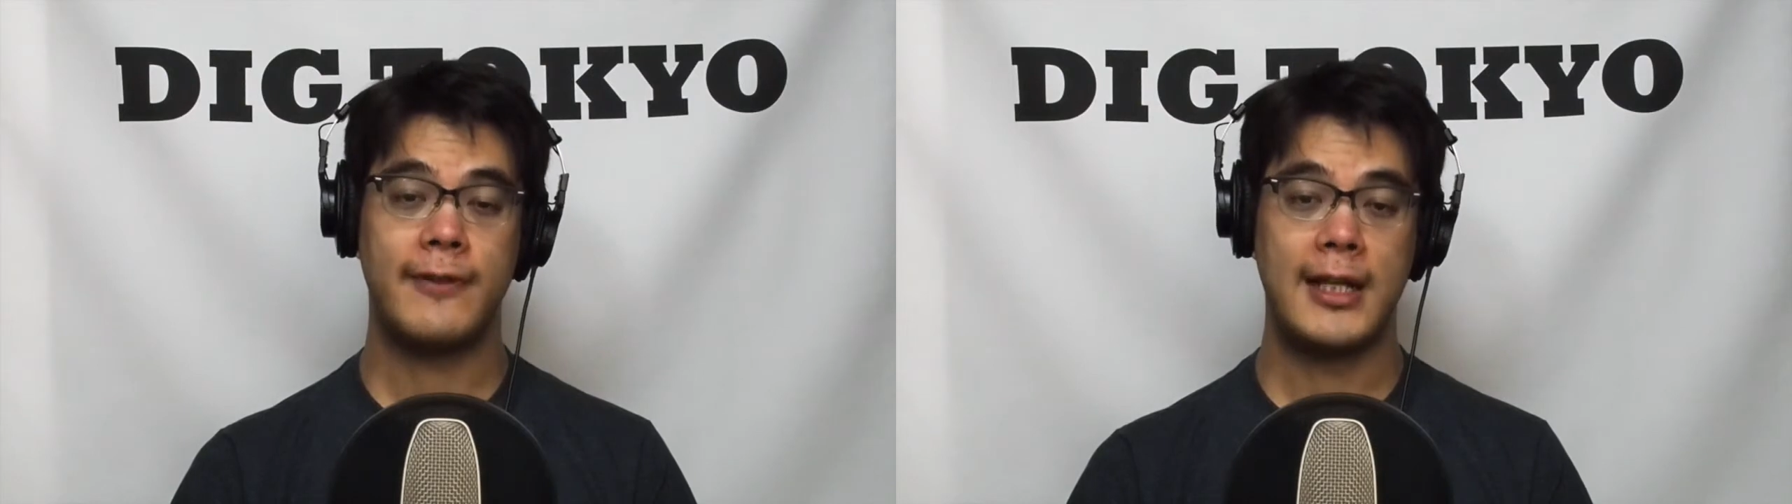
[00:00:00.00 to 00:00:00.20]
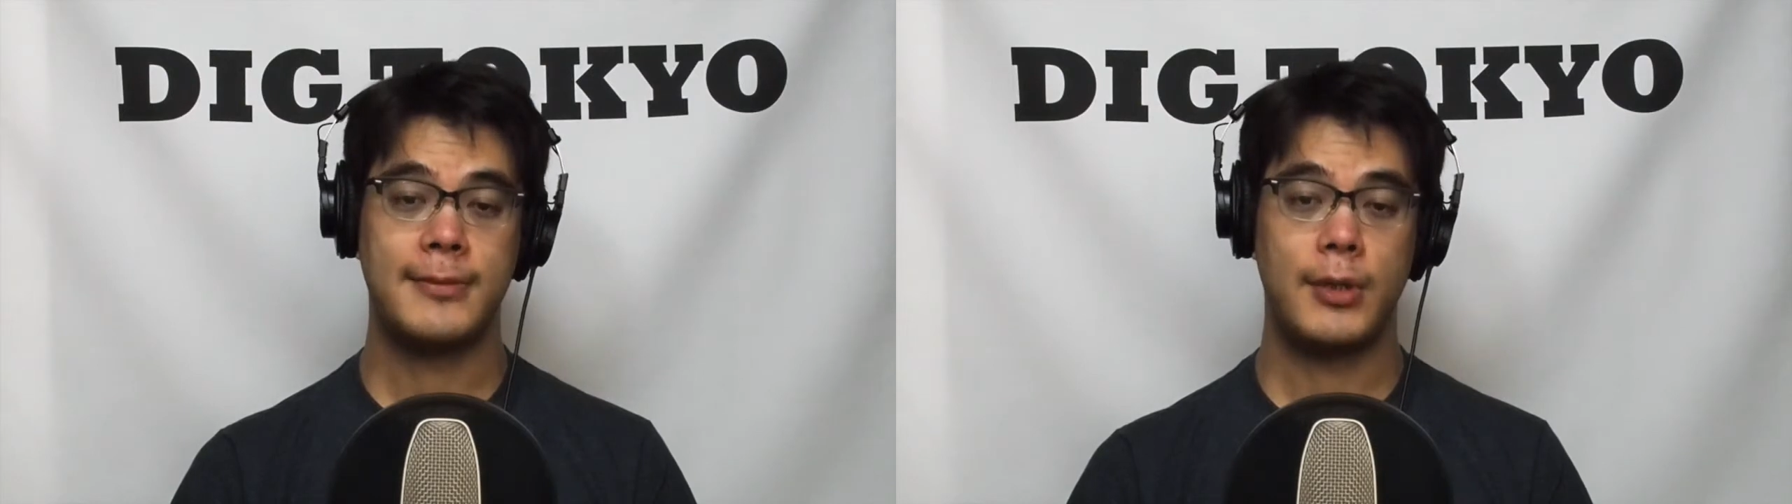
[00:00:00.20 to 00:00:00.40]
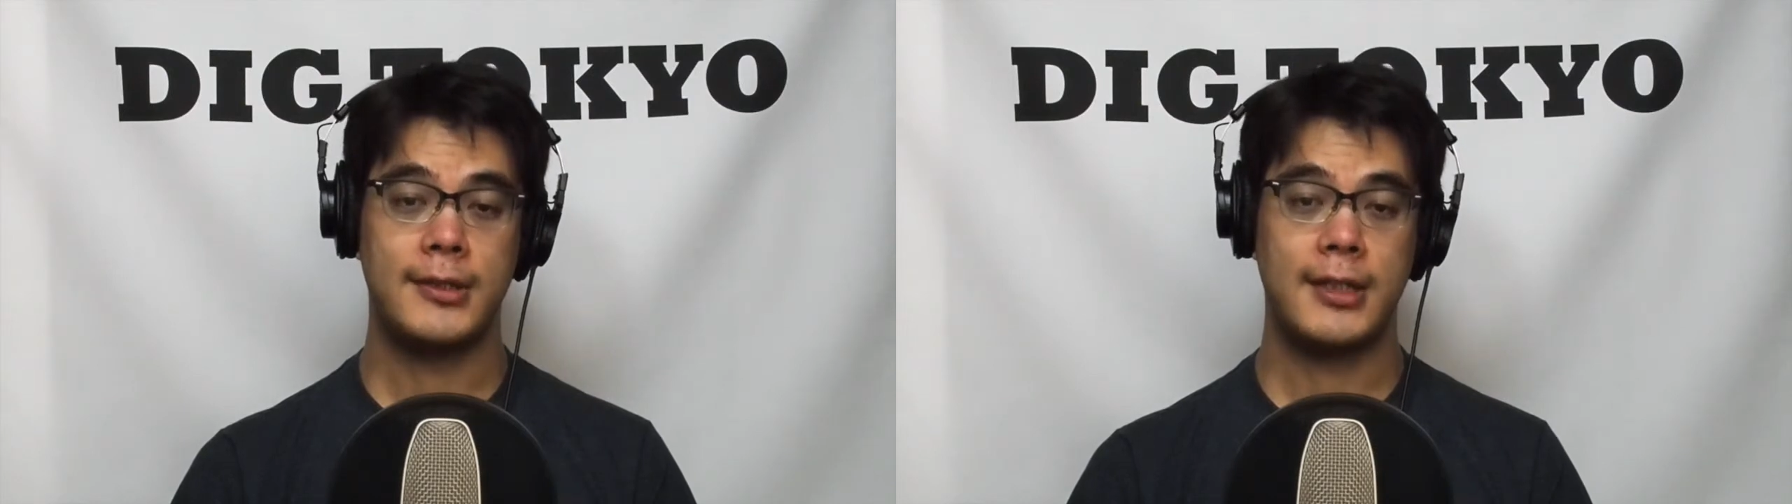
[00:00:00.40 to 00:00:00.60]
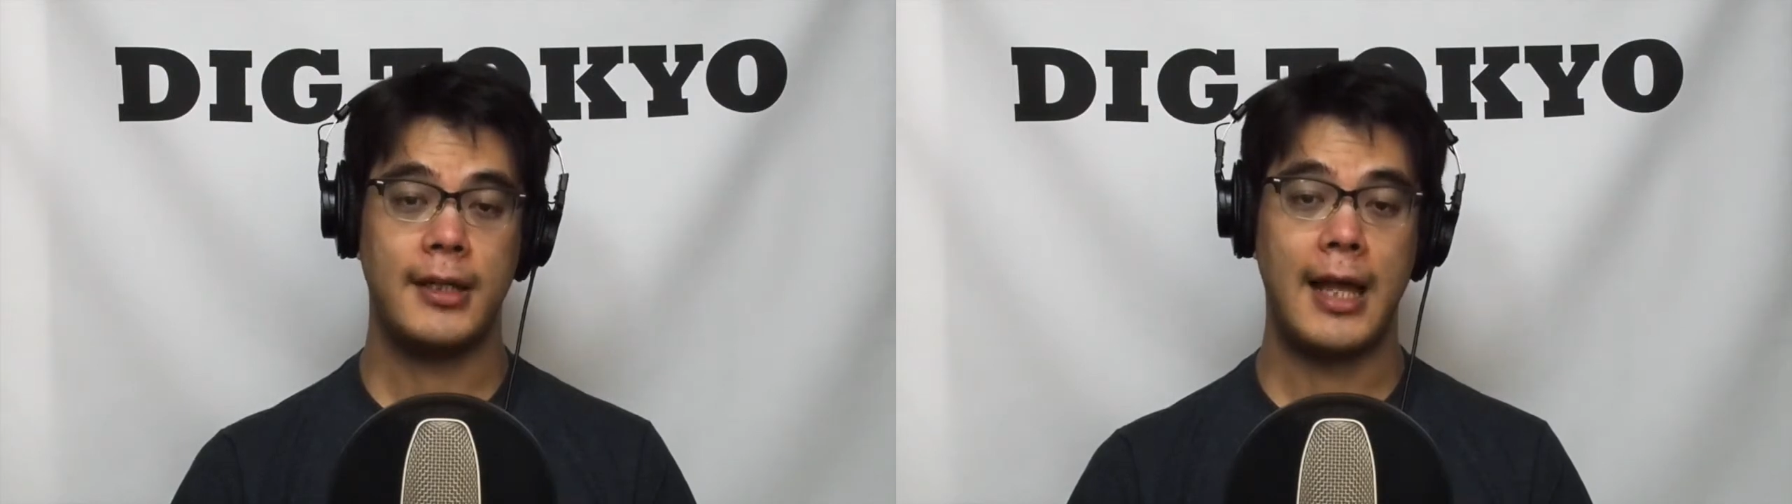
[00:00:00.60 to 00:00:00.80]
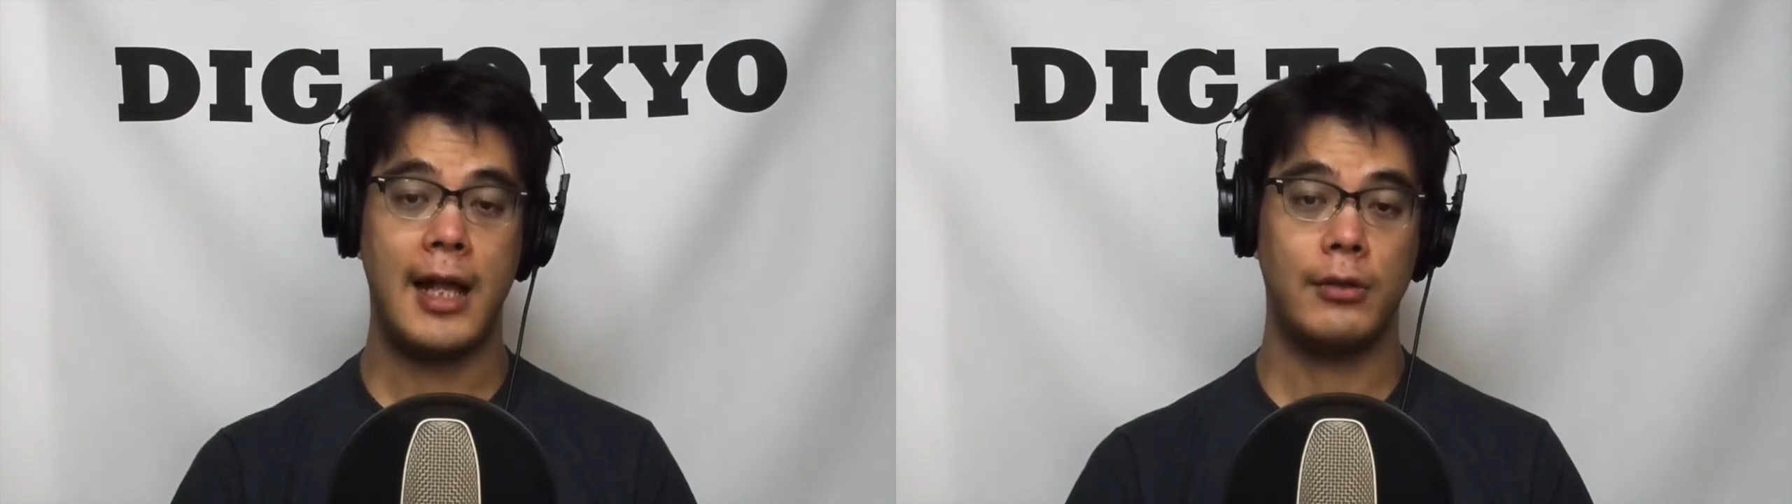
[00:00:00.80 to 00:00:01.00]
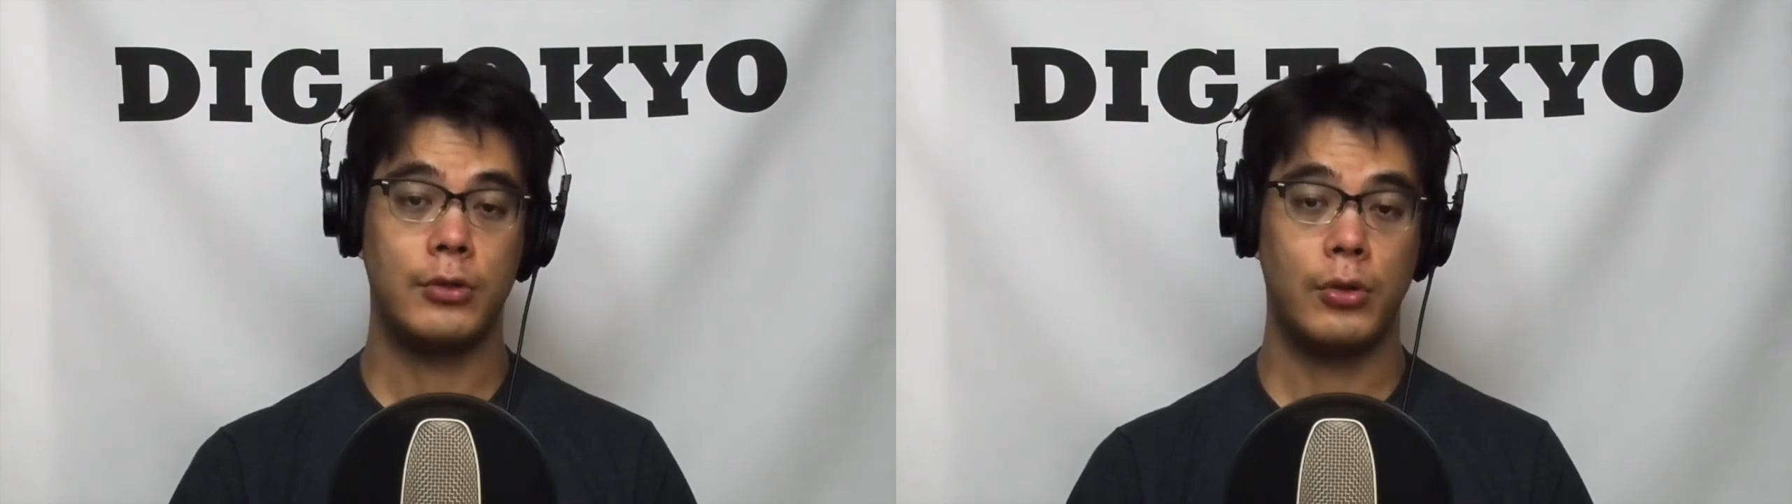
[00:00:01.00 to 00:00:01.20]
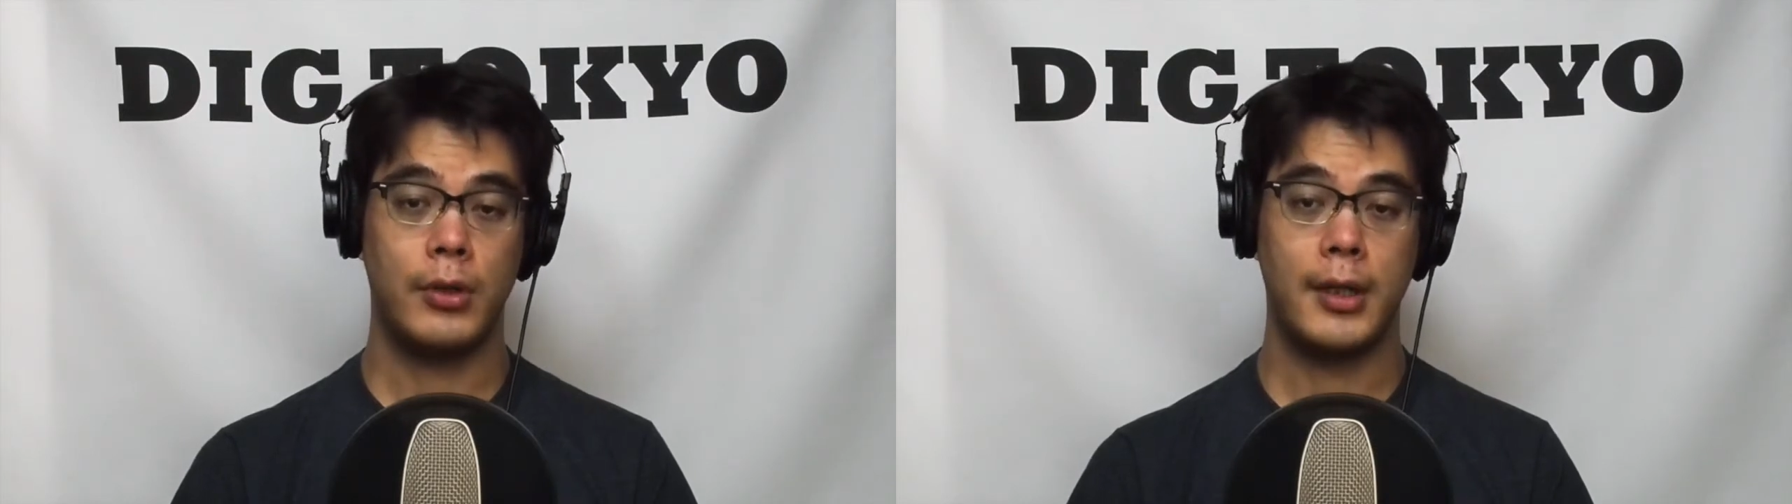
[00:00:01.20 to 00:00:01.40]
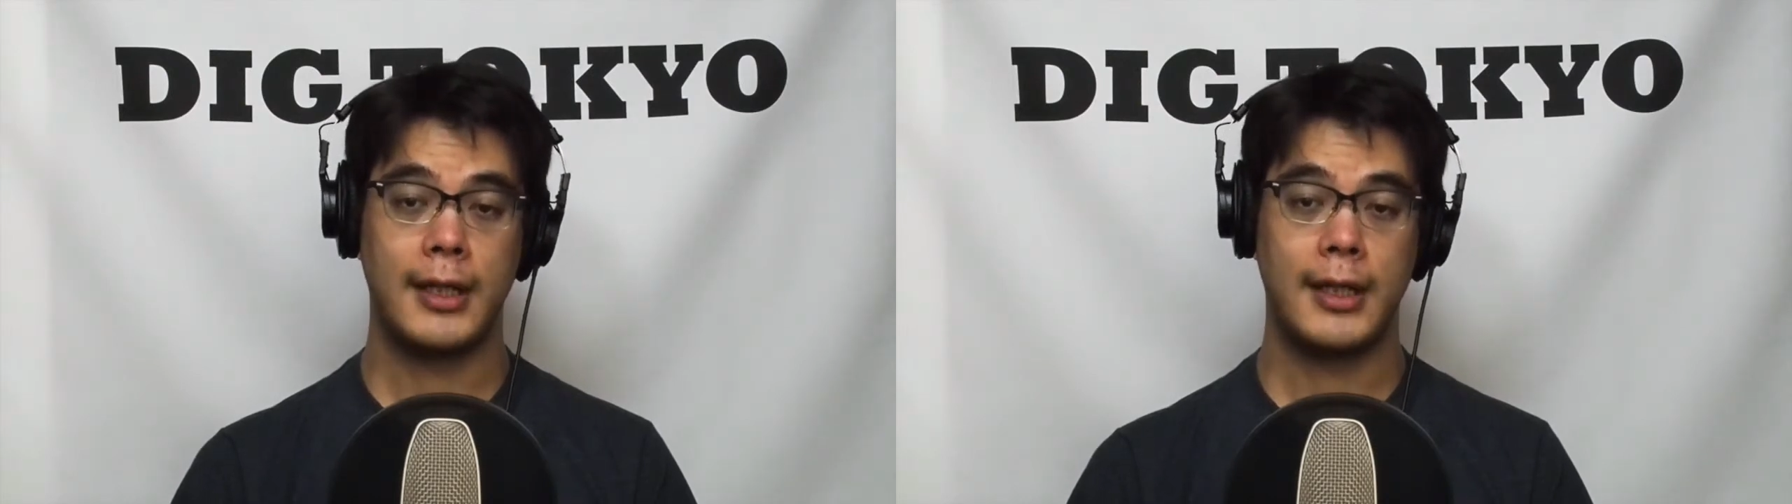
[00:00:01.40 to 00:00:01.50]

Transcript: Vice President Al Gore